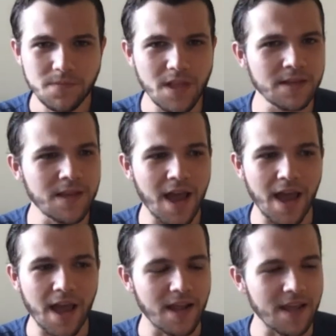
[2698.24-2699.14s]
Yeah.
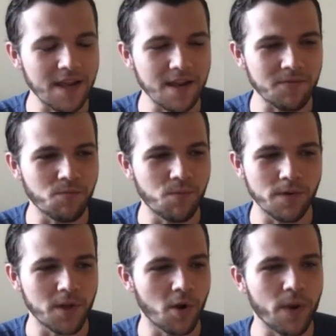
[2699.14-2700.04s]
And it,
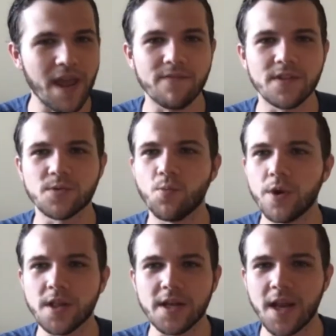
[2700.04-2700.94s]
you know, we have this
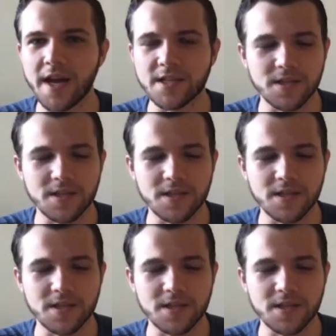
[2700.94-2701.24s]
really nice